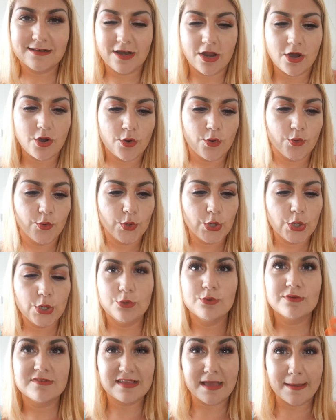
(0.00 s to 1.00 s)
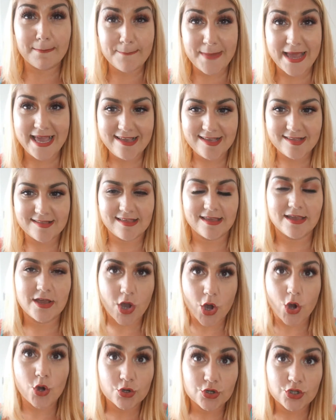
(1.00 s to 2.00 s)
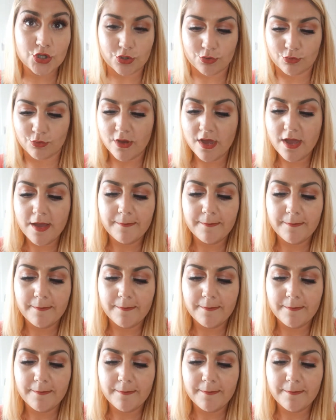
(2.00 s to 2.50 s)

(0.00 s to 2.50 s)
glow looks amazing on you,